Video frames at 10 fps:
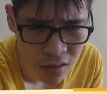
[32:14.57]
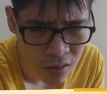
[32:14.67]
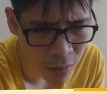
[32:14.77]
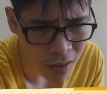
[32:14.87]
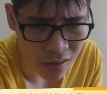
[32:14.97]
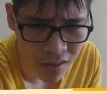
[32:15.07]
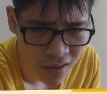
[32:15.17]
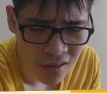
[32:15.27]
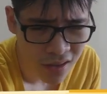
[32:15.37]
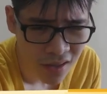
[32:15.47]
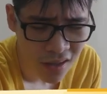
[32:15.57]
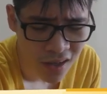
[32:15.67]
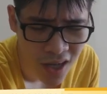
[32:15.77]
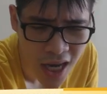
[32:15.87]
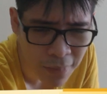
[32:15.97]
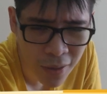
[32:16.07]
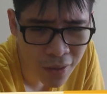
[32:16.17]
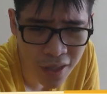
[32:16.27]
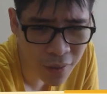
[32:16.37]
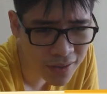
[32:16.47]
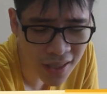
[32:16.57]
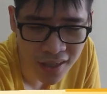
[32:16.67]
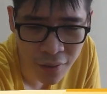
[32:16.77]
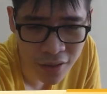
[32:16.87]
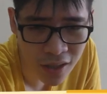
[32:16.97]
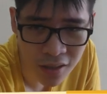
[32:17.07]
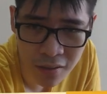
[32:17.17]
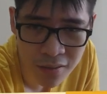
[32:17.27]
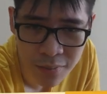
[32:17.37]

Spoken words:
What? I have no idea what's that going on though.